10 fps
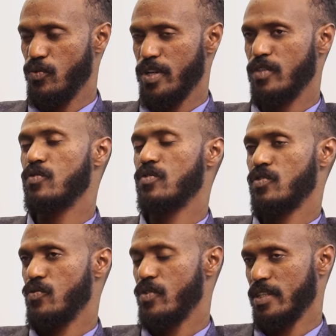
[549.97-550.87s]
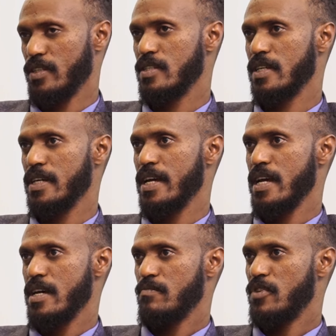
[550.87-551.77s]
with your students,
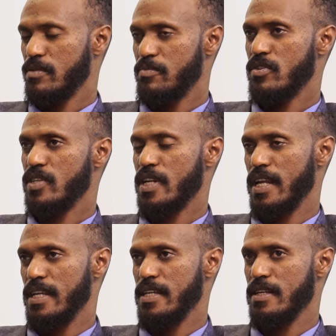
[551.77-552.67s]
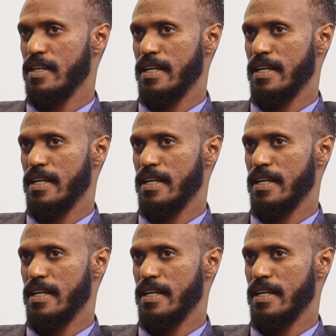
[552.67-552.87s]
but personally,